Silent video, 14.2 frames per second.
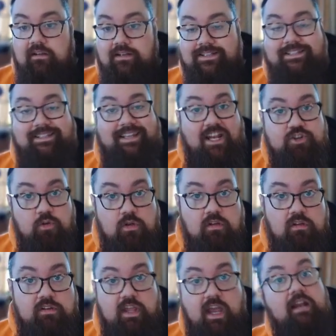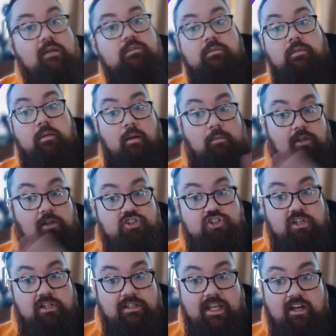schedule the item to be published
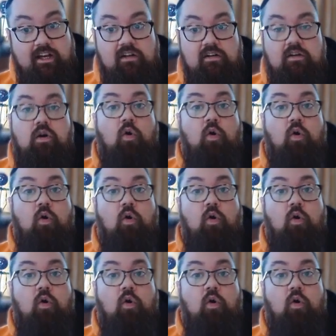later,